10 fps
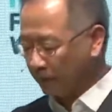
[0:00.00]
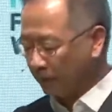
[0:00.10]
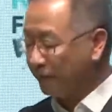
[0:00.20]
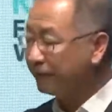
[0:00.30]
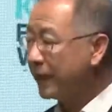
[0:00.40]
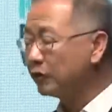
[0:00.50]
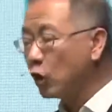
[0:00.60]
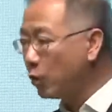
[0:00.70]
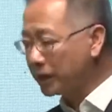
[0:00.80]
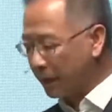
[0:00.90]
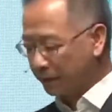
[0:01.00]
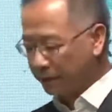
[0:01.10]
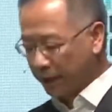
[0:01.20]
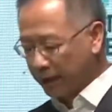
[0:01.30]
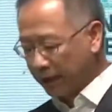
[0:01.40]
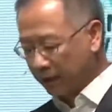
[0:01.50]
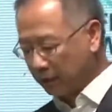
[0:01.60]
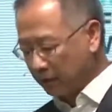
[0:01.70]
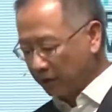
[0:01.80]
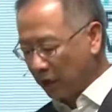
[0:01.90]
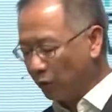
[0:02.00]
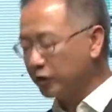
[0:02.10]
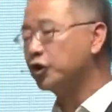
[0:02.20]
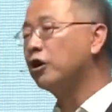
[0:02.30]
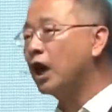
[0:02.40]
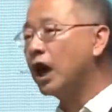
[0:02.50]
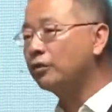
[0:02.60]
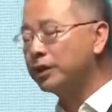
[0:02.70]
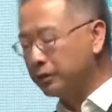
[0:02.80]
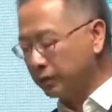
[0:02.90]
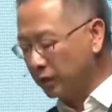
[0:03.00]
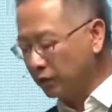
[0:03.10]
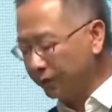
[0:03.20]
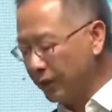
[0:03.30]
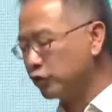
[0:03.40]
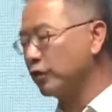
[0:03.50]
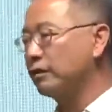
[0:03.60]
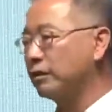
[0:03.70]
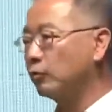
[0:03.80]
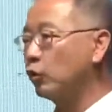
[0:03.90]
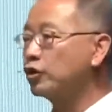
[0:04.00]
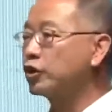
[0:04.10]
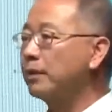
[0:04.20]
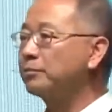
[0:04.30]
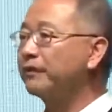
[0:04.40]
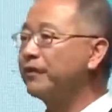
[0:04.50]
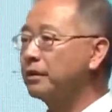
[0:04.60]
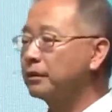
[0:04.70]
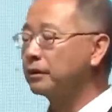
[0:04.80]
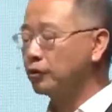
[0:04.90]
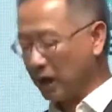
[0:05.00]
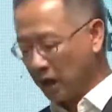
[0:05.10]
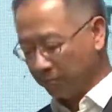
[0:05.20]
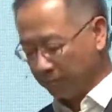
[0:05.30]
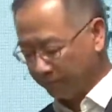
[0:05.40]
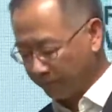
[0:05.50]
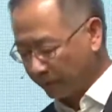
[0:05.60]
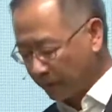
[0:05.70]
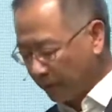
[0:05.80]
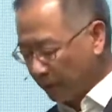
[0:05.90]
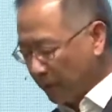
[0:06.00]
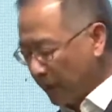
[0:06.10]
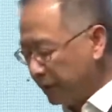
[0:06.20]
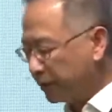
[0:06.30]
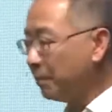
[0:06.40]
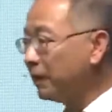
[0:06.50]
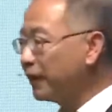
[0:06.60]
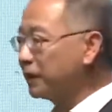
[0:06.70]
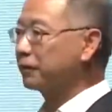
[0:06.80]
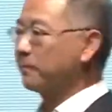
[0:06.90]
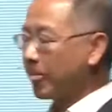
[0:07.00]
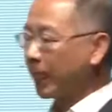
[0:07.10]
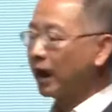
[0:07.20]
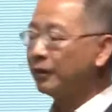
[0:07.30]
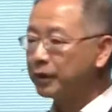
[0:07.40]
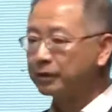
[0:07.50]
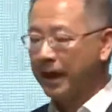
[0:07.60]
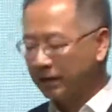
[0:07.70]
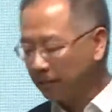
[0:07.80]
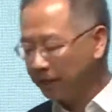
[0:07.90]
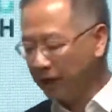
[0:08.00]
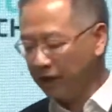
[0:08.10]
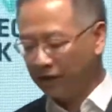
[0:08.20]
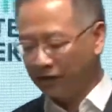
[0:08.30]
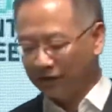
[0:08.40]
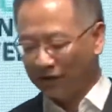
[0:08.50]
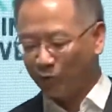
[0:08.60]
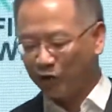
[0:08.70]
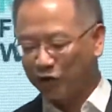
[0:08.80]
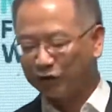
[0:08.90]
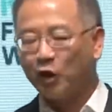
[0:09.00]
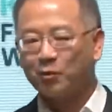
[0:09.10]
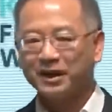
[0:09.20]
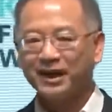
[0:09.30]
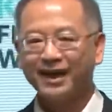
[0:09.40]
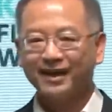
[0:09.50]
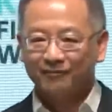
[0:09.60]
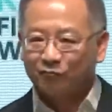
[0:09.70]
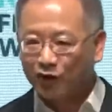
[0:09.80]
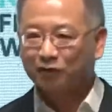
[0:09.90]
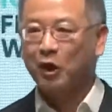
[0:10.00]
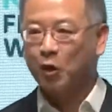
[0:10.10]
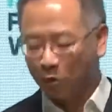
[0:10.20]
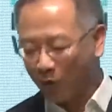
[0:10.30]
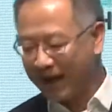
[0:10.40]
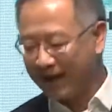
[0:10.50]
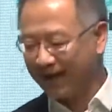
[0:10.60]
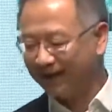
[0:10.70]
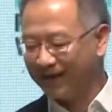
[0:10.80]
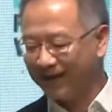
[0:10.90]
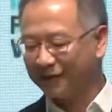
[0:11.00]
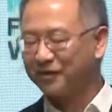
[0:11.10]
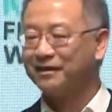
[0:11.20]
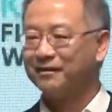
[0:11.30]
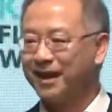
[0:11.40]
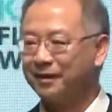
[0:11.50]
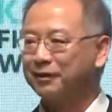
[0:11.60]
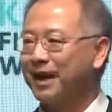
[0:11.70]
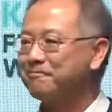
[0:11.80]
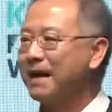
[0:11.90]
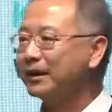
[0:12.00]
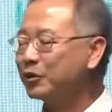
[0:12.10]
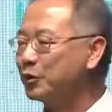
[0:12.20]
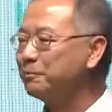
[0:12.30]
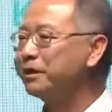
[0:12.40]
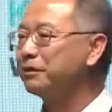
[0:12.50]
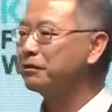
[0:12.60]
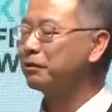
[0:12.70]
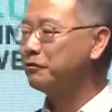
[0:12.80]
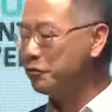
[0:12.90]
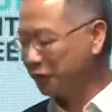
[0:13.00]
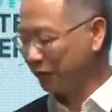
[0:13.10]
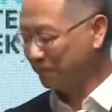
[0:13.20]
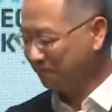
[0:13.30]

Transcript: In fact, no one can say that they were sure how these innovations would shape the things to come. And some of us, understandably, were just hoping that, hey, just go away and let's get back to business as usual.